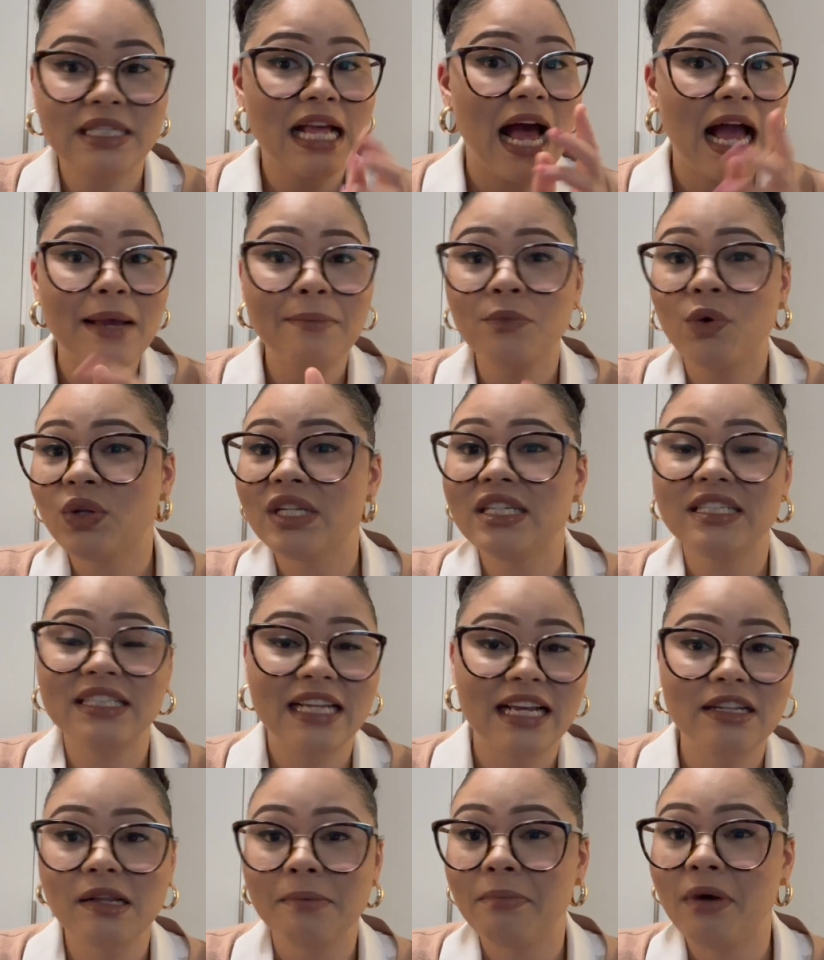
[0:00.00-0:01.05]
I'm going to
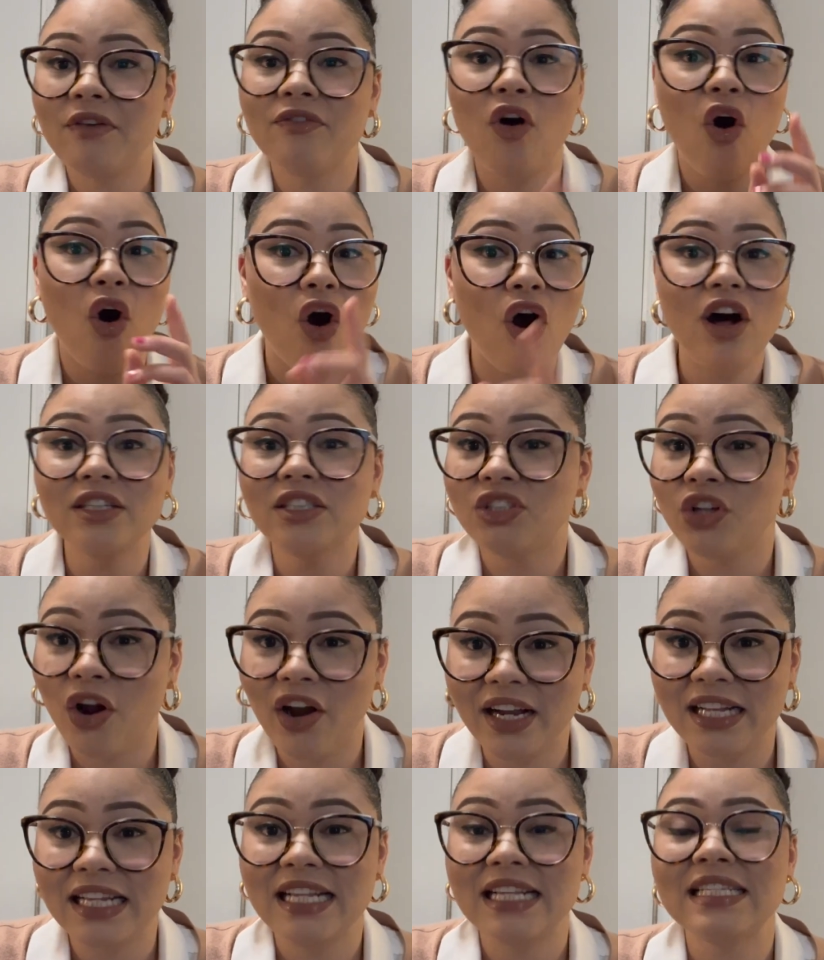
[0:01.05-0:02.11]
stand above all
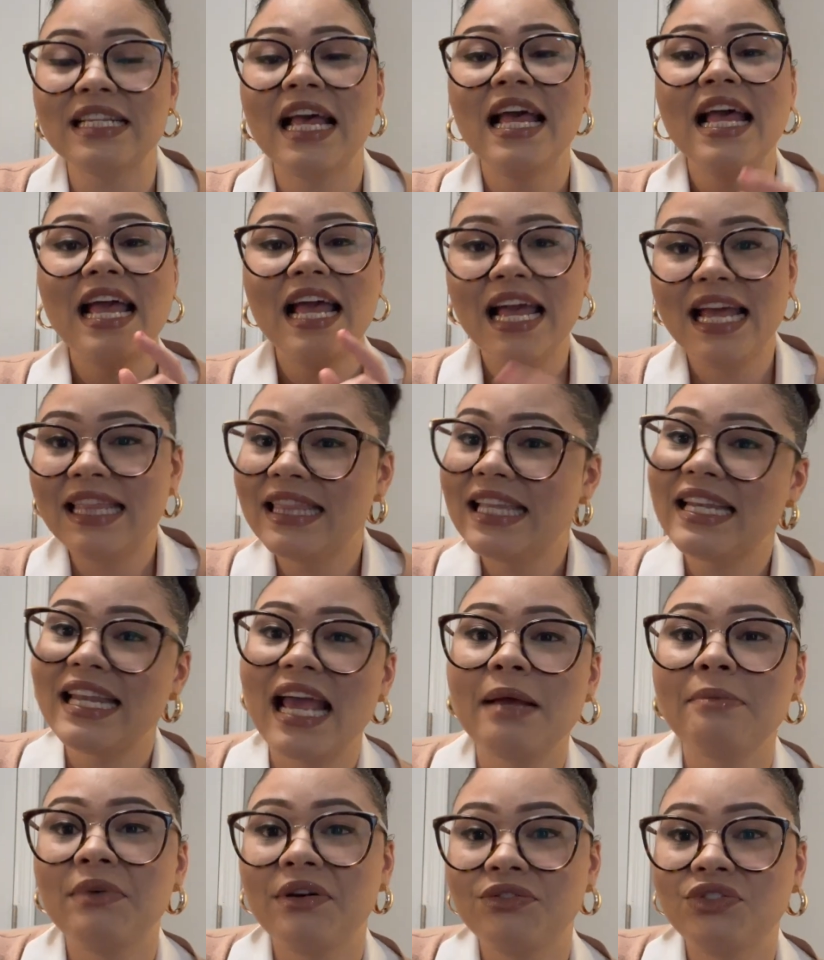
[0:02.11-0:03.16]
darkness in the
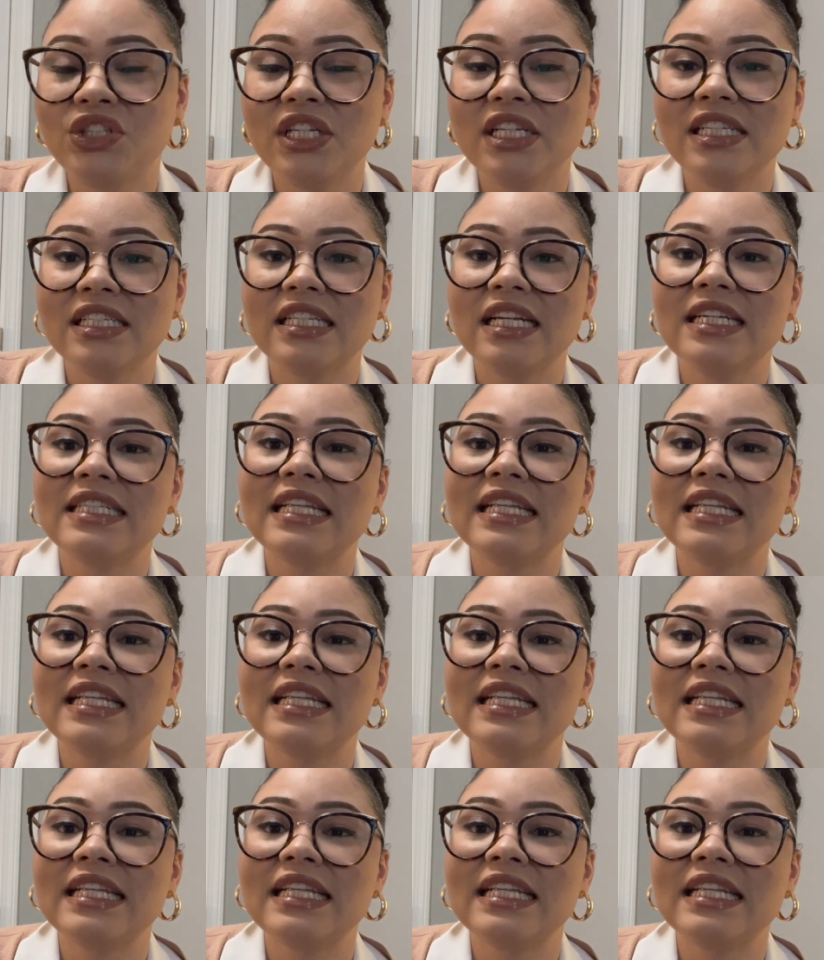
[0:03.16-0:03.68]
name of Jesus.